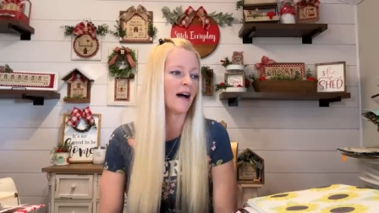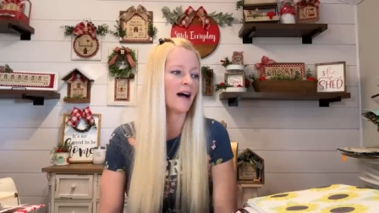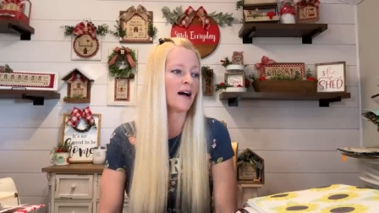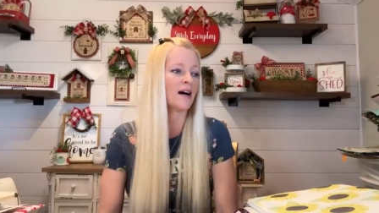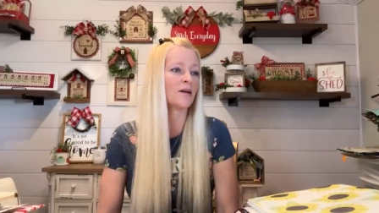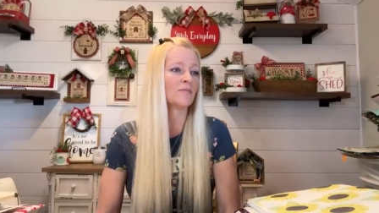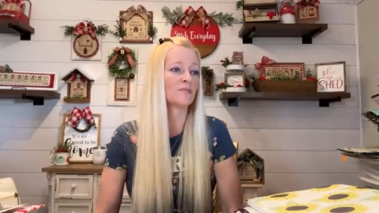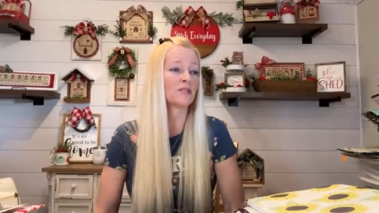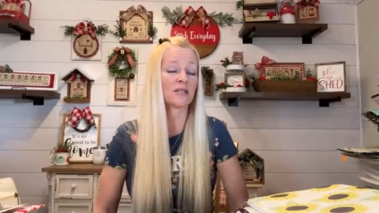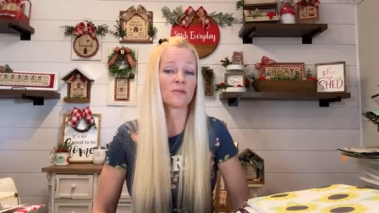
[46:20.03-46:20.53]

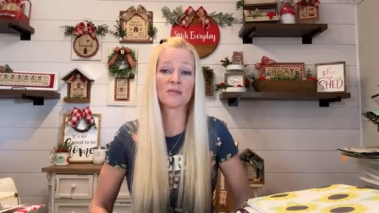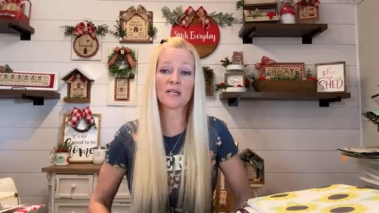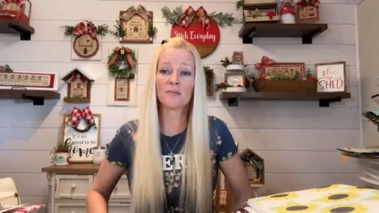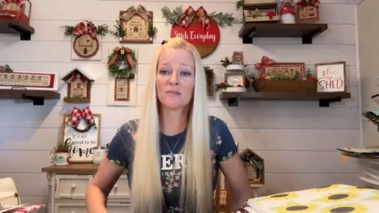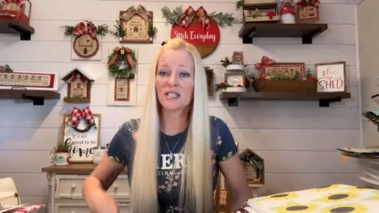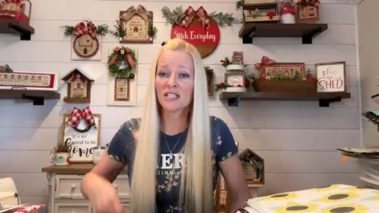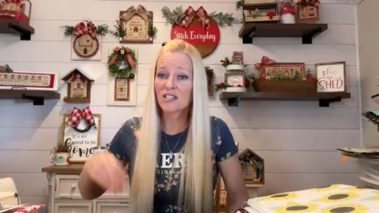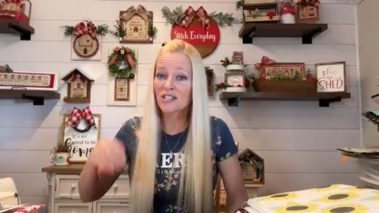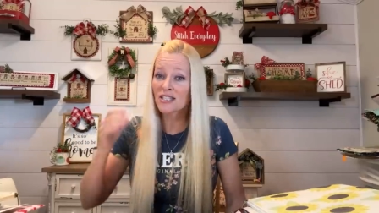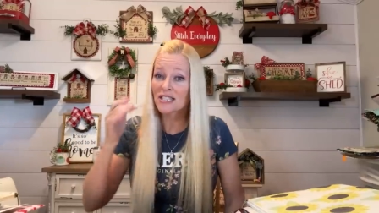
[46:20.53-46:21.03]
Um,
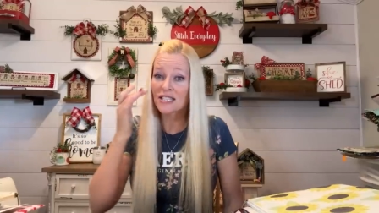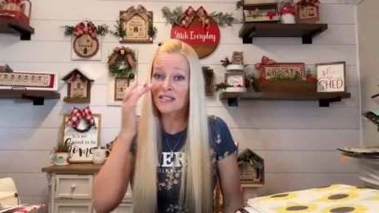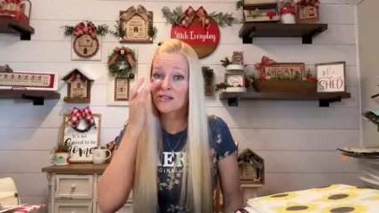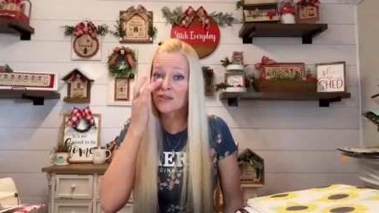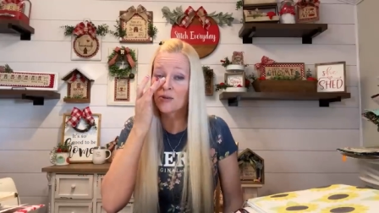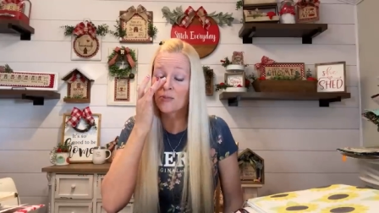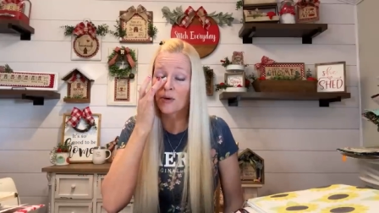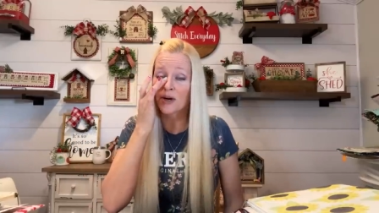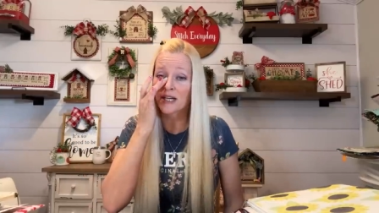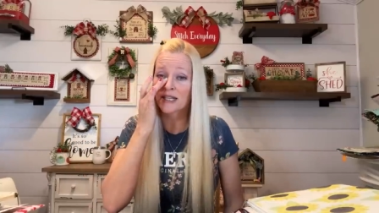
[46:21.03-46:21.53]
sometimes I just need
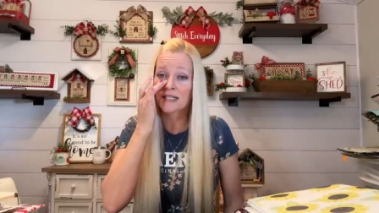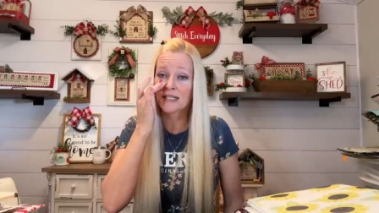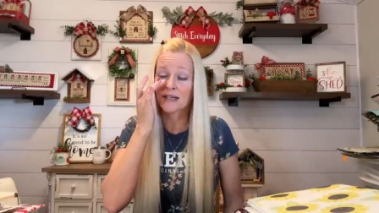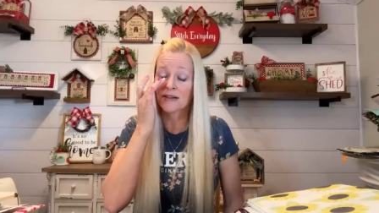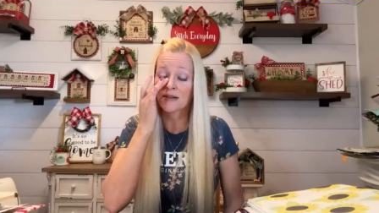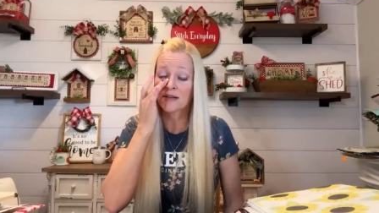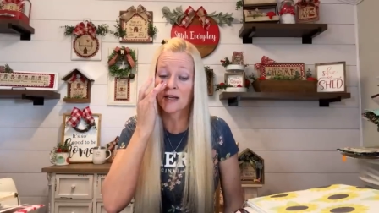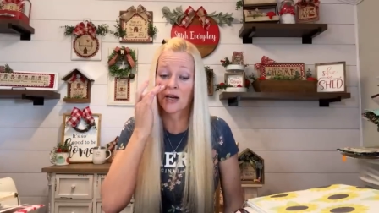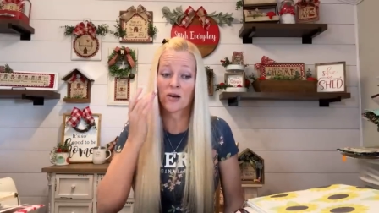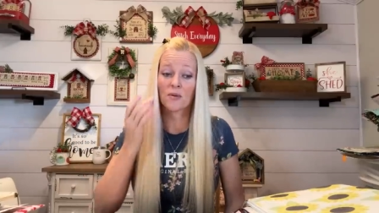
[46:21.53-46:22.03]
little breaks
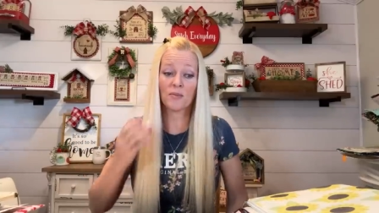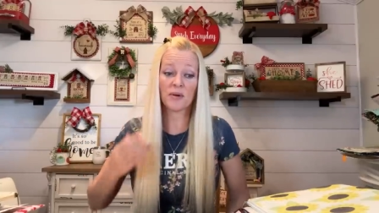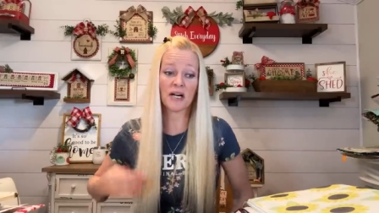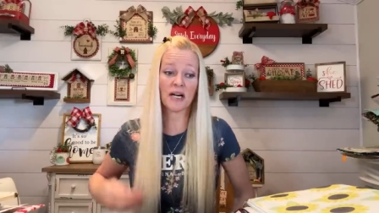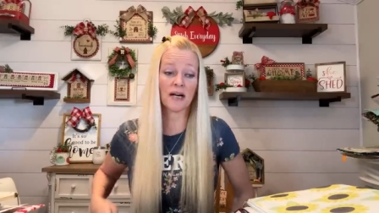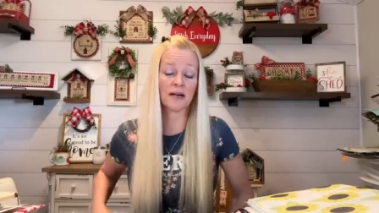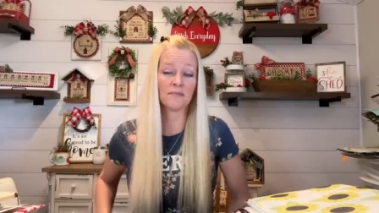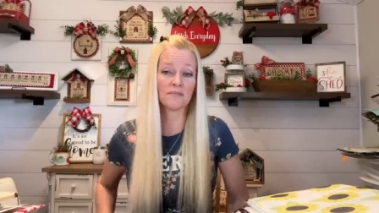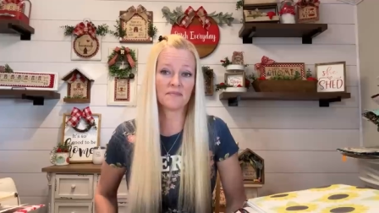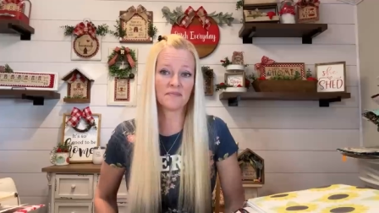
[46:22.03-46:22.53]
here and there,
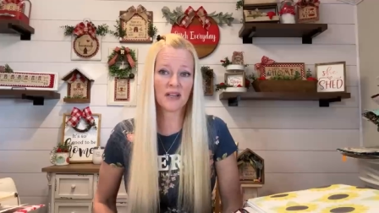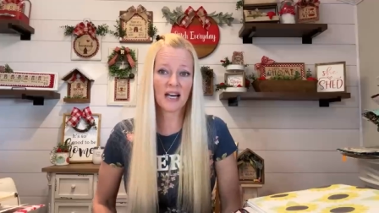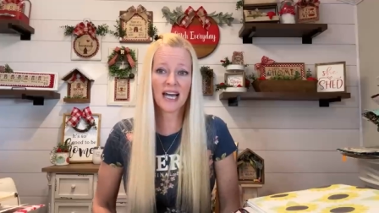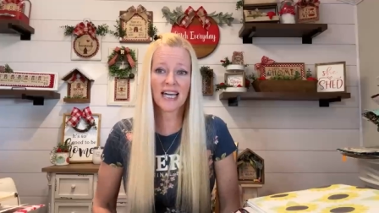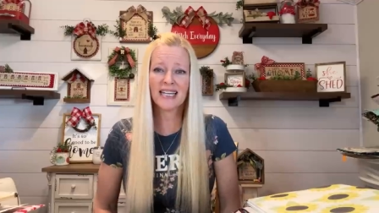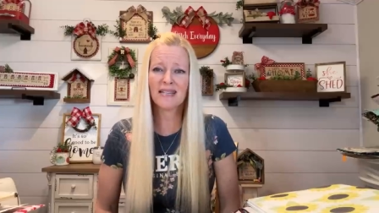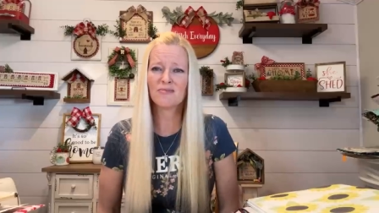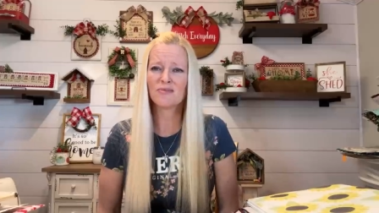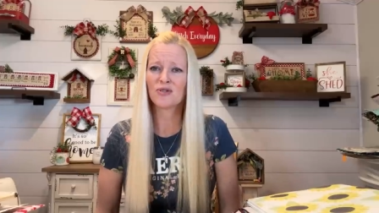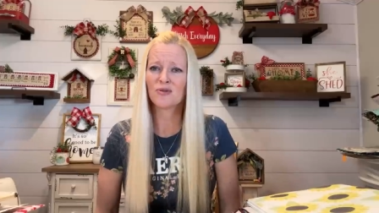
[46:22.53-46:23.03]
but um, I
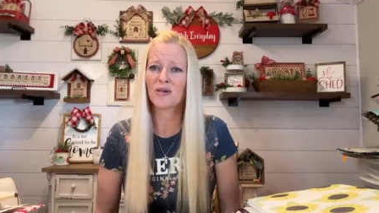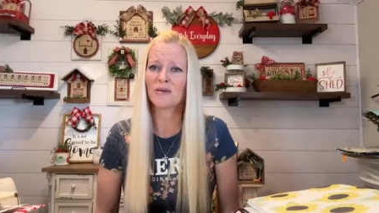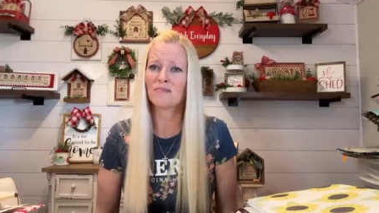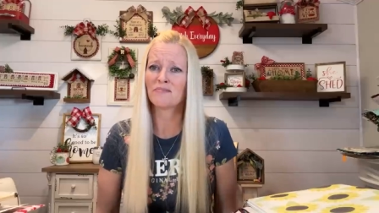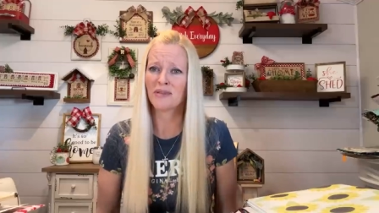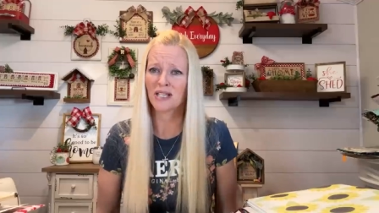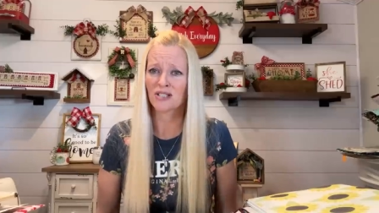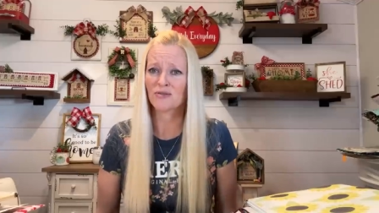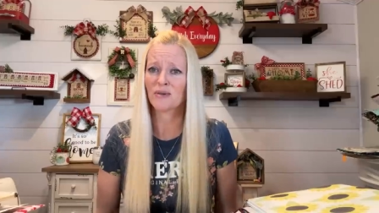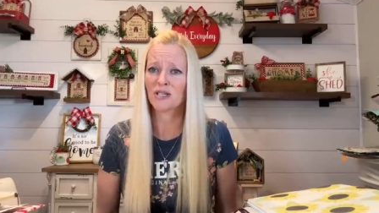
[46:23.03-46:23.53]
am doing
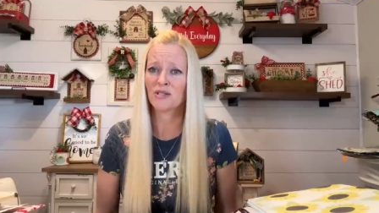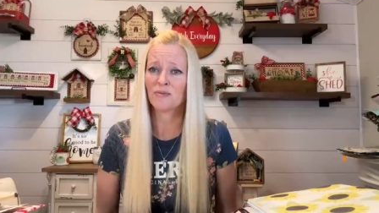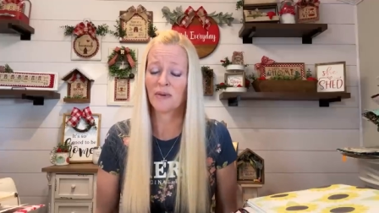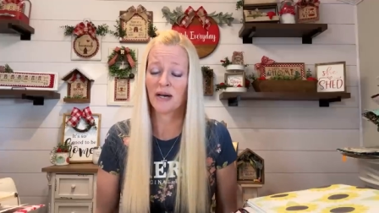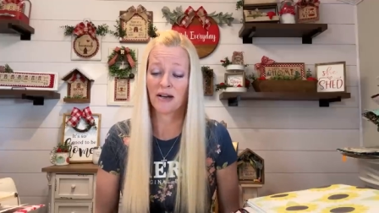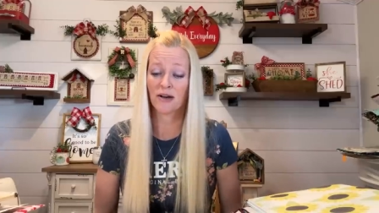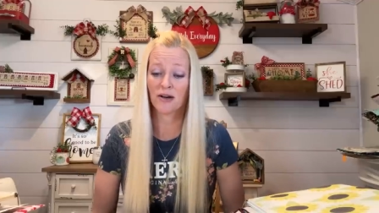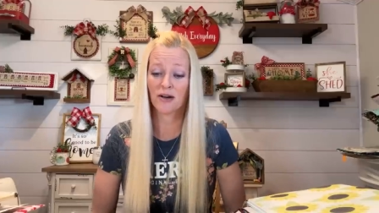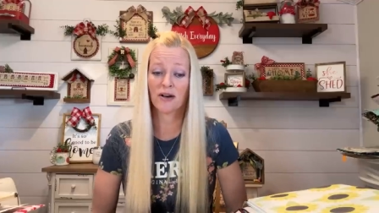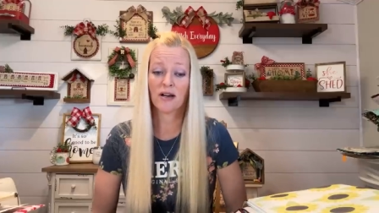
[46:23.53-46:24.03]
much, much
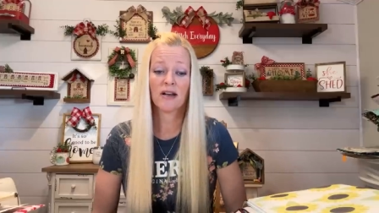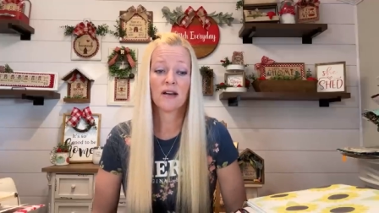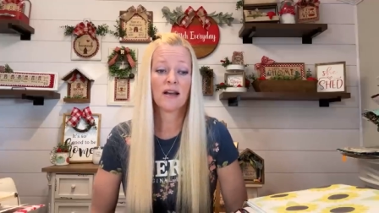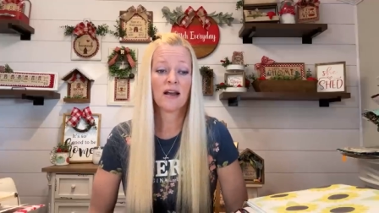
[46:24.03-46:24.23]
better.